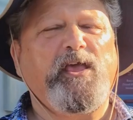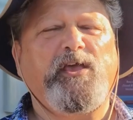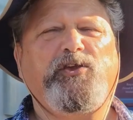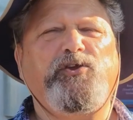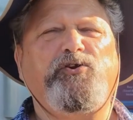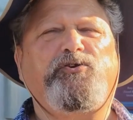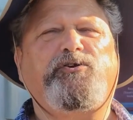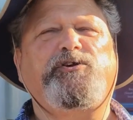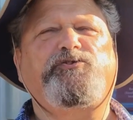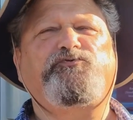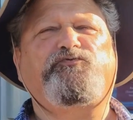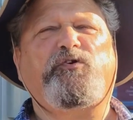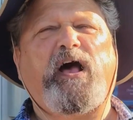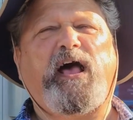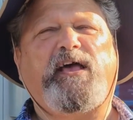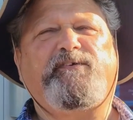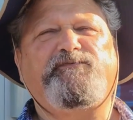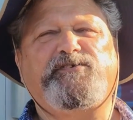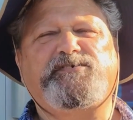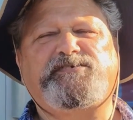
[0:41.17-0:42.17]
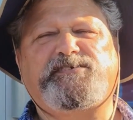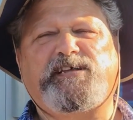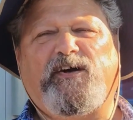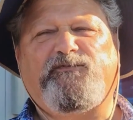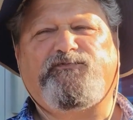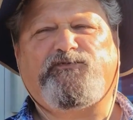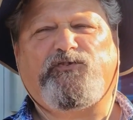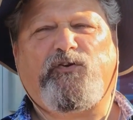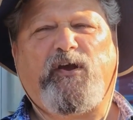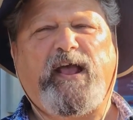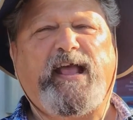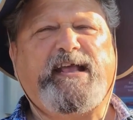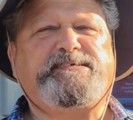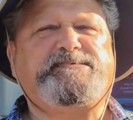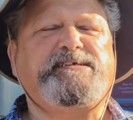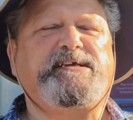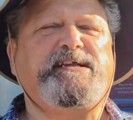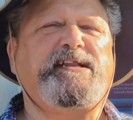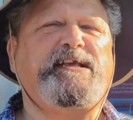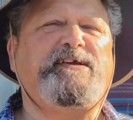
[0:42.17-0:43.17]
You could drive yourself
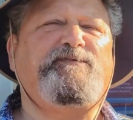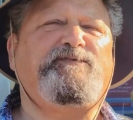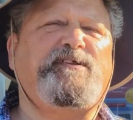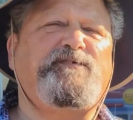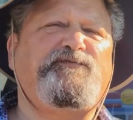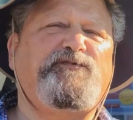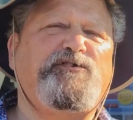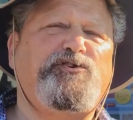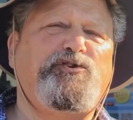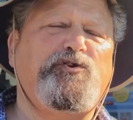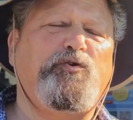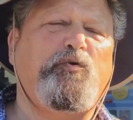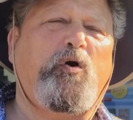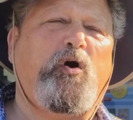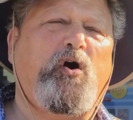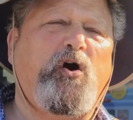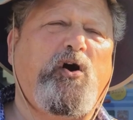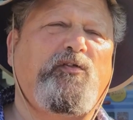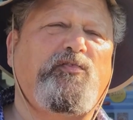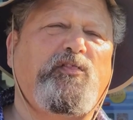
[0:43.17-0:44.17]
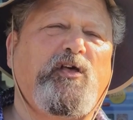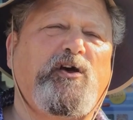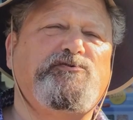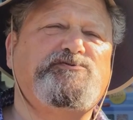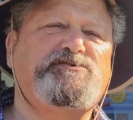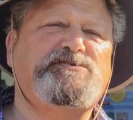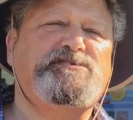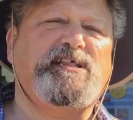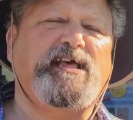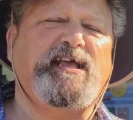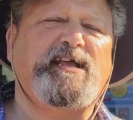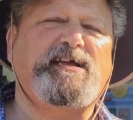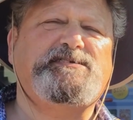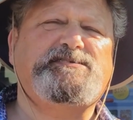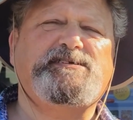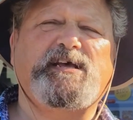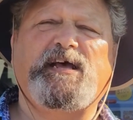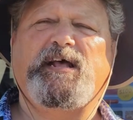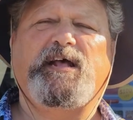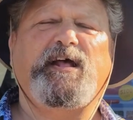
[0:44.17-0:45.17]
crazy, and even if you do all those
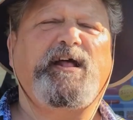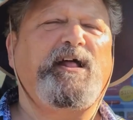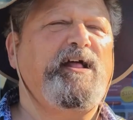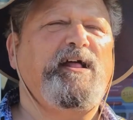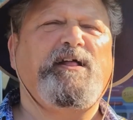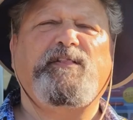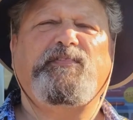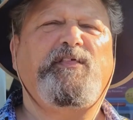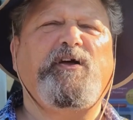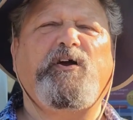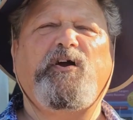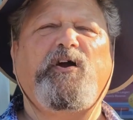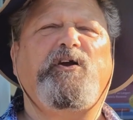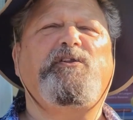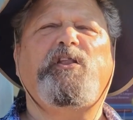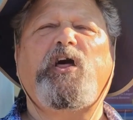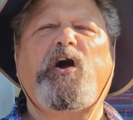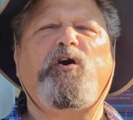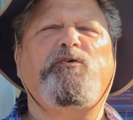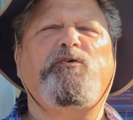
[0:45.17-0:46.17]
things, there are no